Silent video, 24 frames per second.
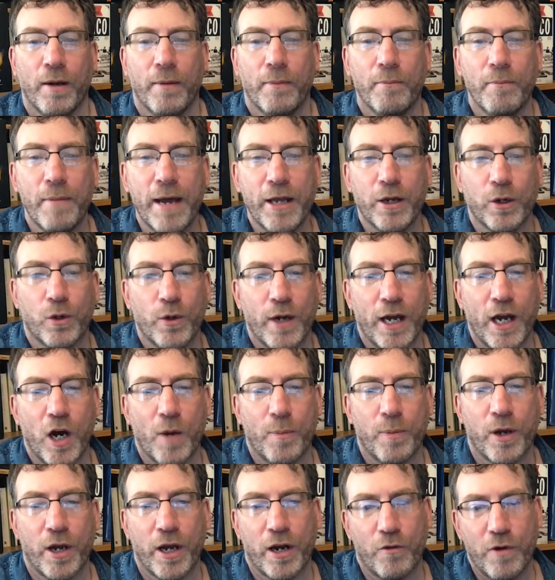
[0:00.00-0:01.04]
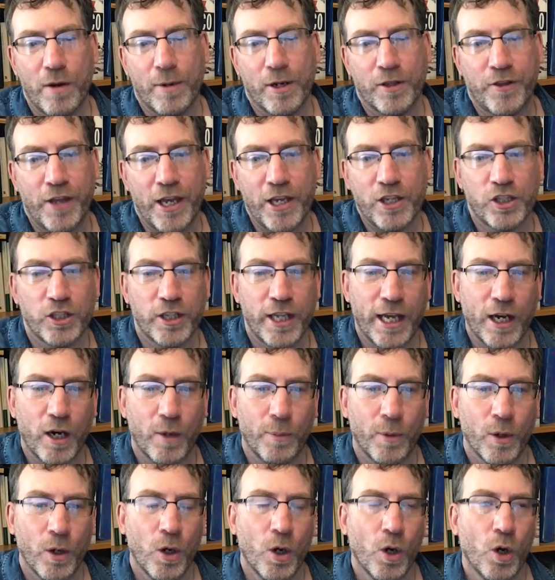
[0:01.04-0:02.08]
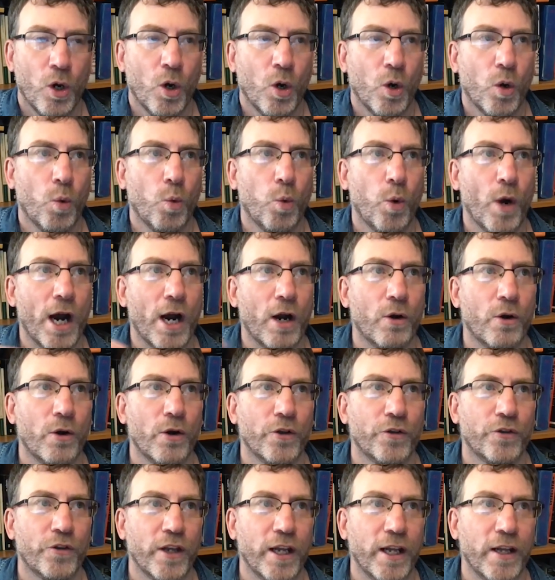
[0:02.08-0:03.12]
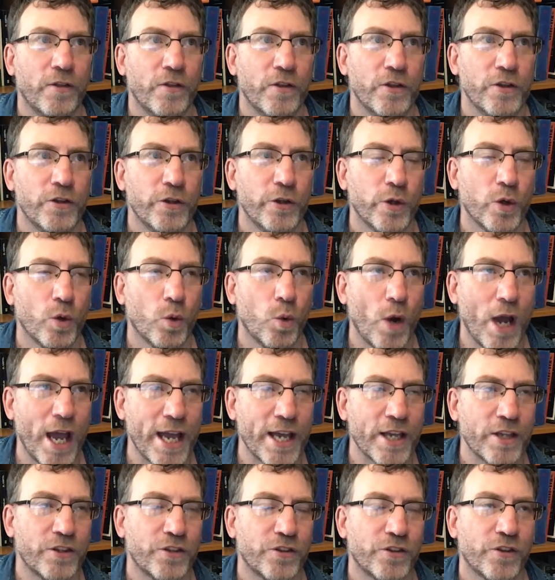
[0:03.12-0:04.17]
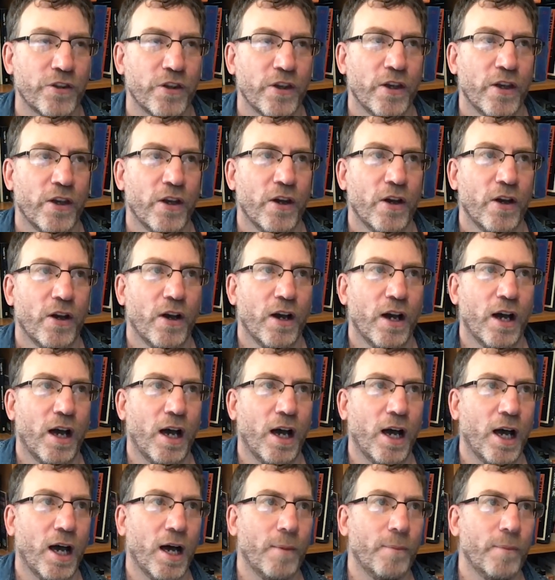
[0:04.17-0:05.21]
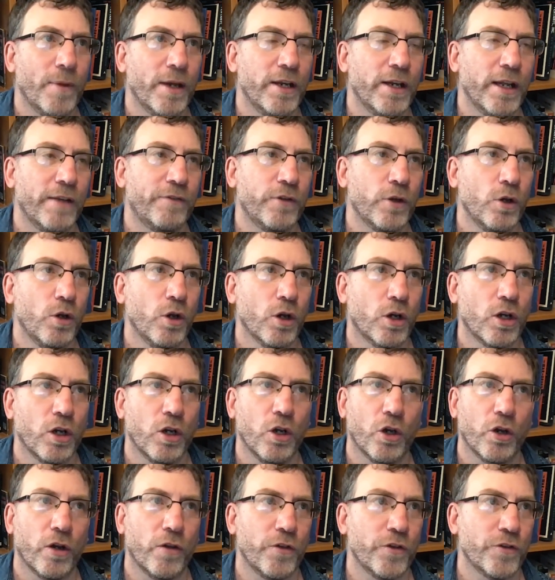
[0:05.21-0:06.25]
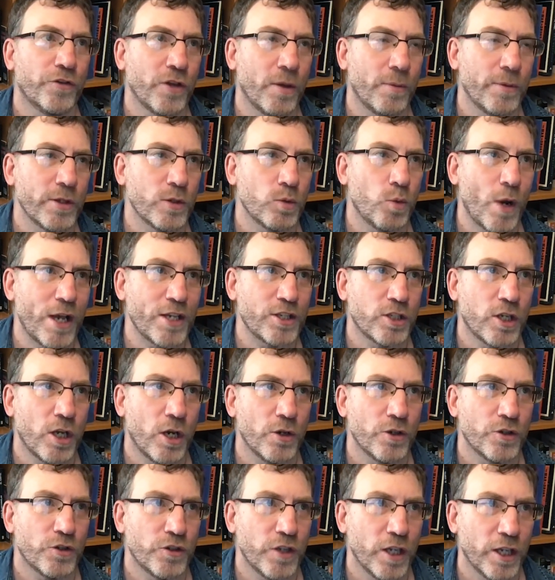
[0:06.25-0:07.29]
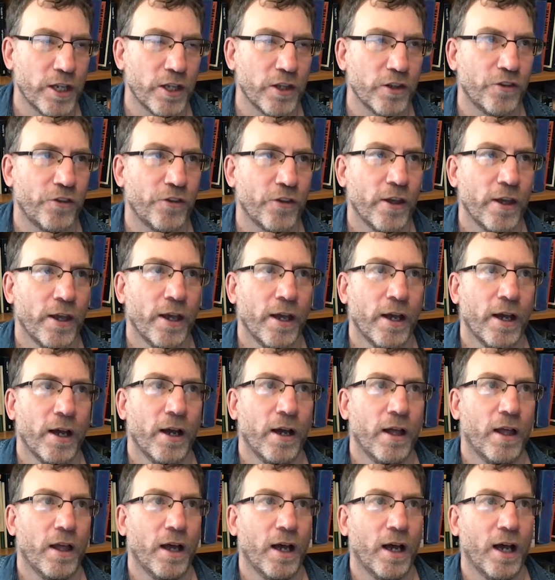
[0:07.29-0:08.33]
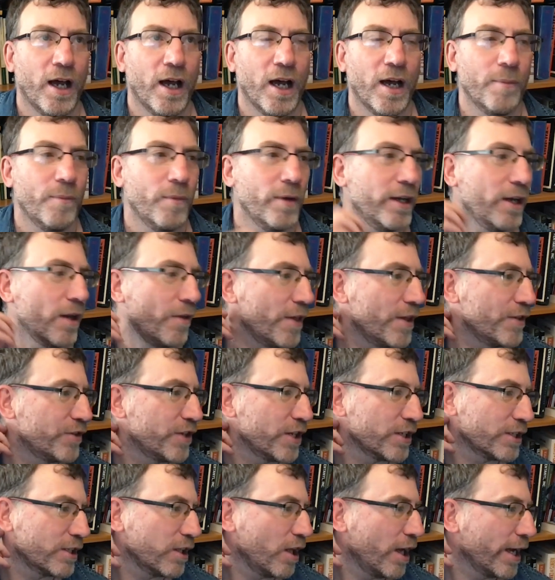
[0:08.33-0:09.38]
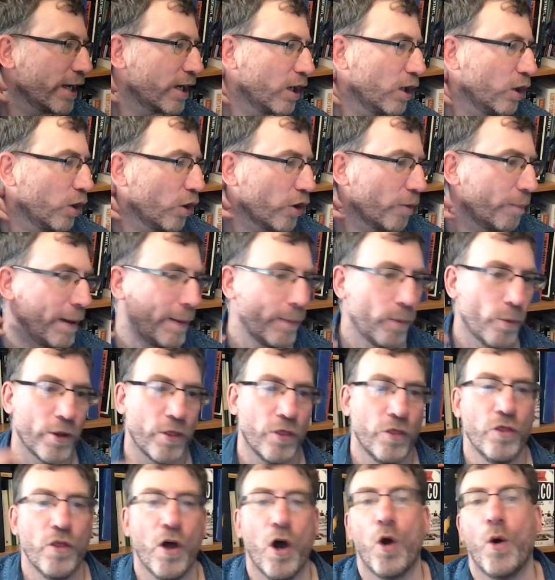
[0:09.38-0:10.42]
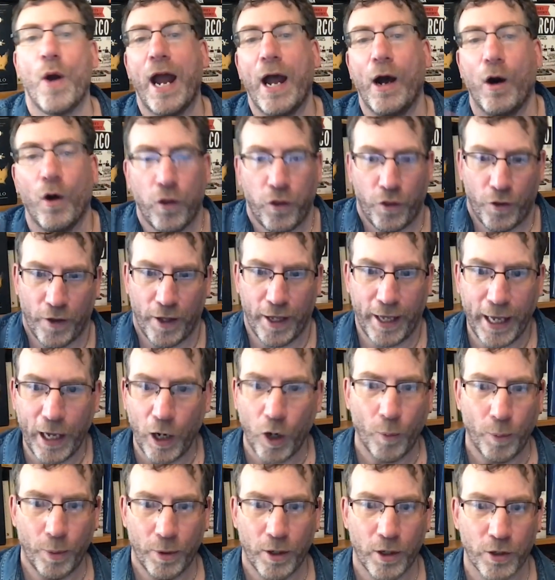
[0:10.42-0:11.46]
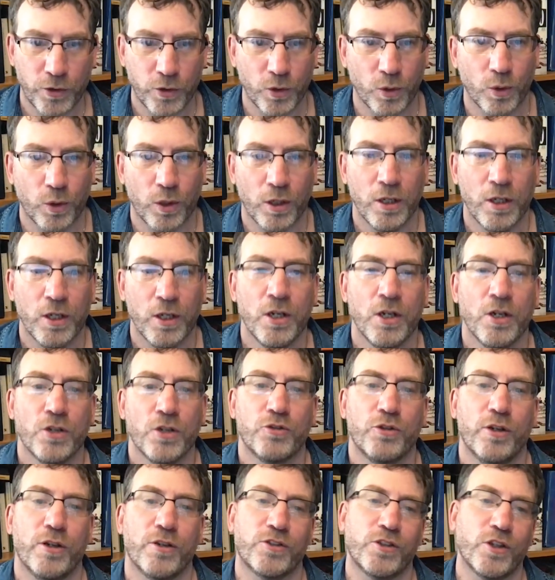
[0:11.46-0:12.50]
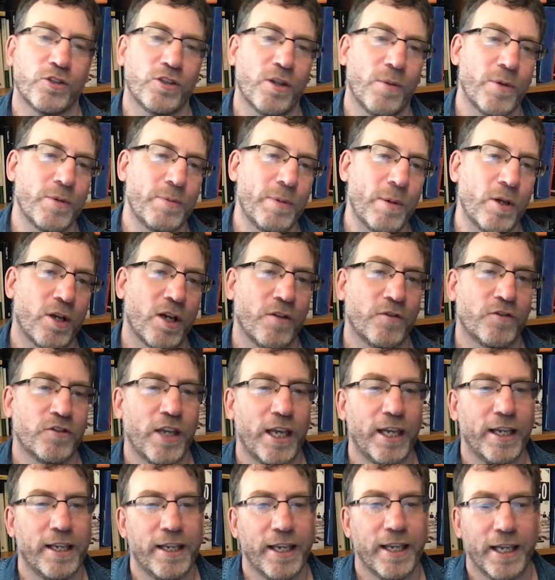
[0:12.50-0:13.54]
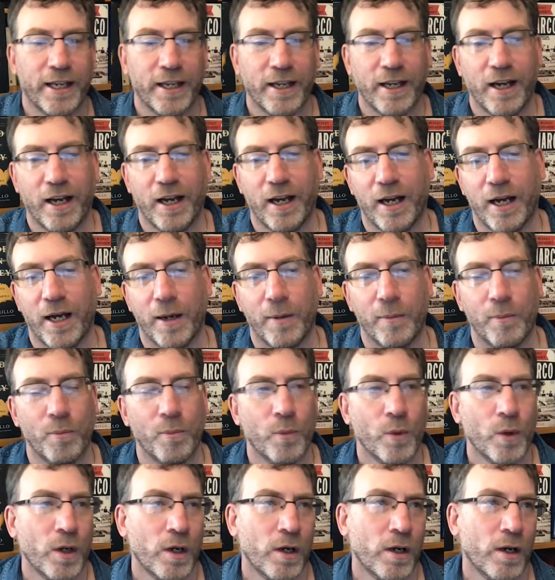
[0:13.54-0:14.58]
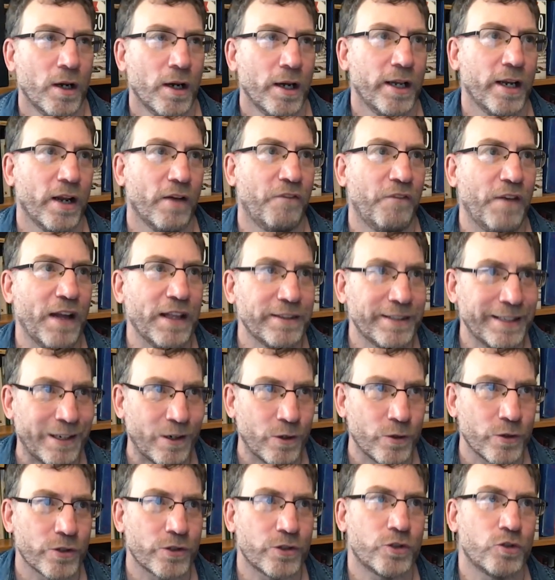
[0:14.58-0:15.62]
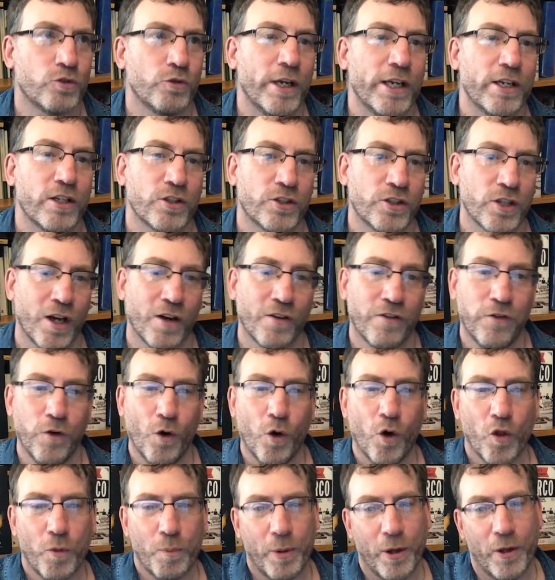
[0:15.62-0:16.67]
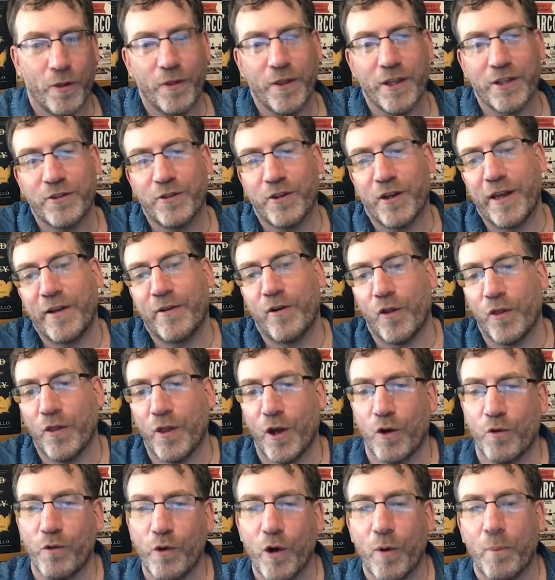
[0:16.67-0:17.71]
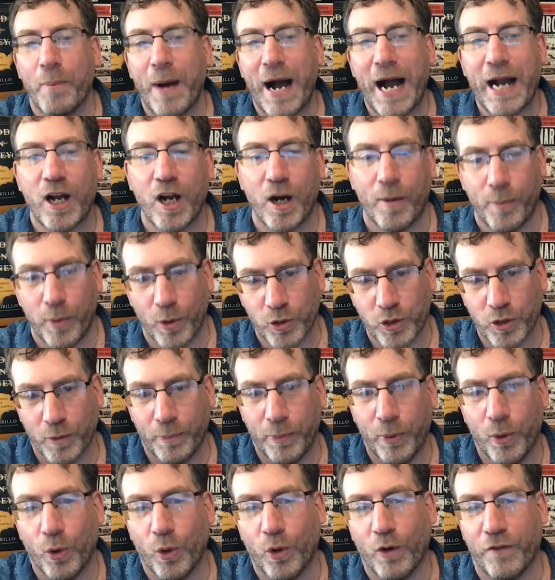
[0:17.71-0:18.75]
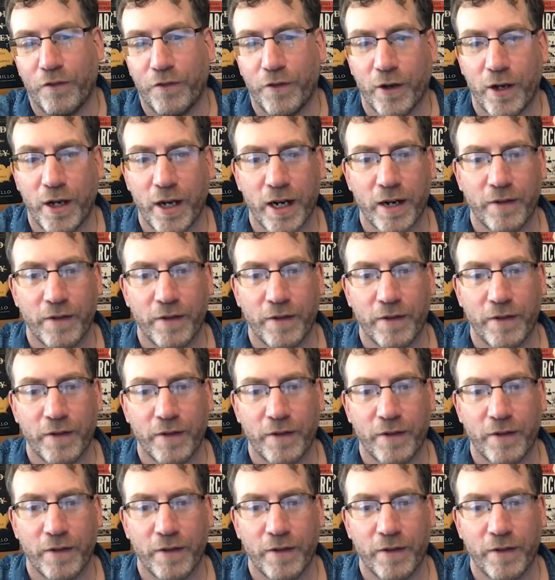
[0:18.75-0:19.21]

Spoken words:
medical help, and kind of rehabilitation help. Whereas in the US, and if you look a lot of some of these West Coast cities, there's just like a lot of people with no health help at all. So some people are taking, fentanyl on the street and so forth, but they've got no real backup or support for